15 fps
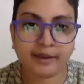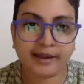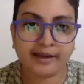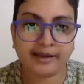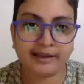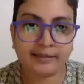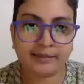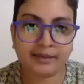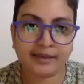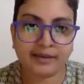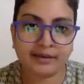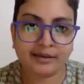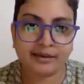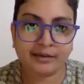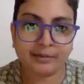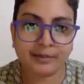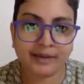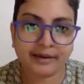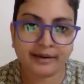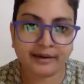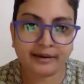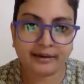and keep like a little
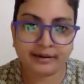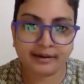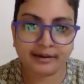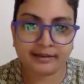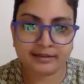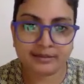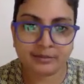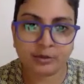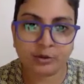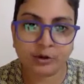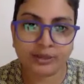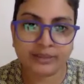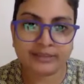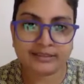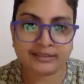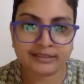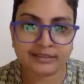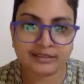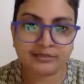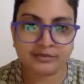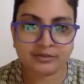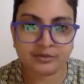bed in it and some toys and
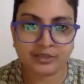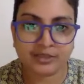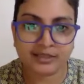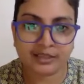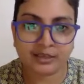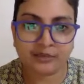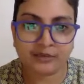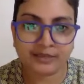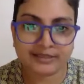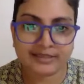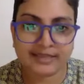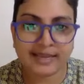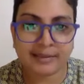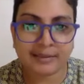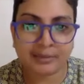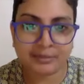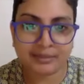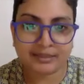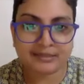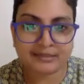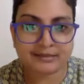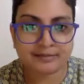stuff. So they think of it as a happy
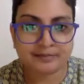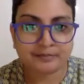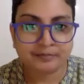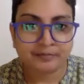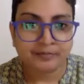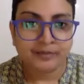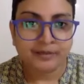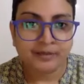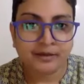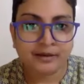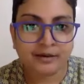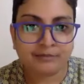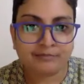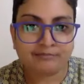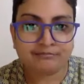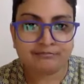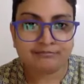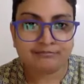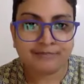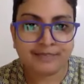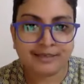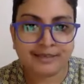place. And
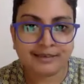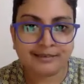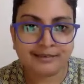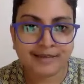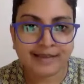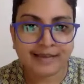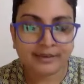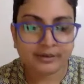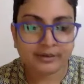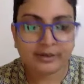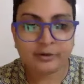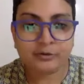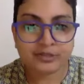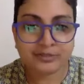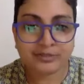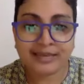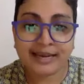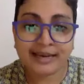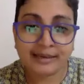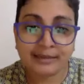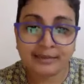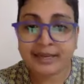you can use some
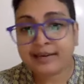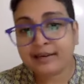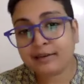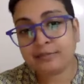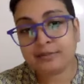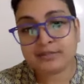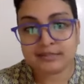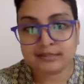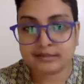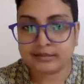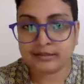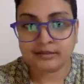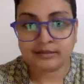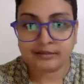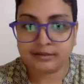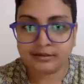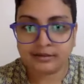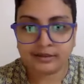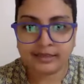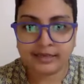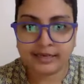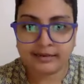catnip. Catnip is a
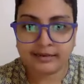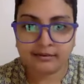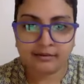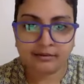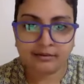great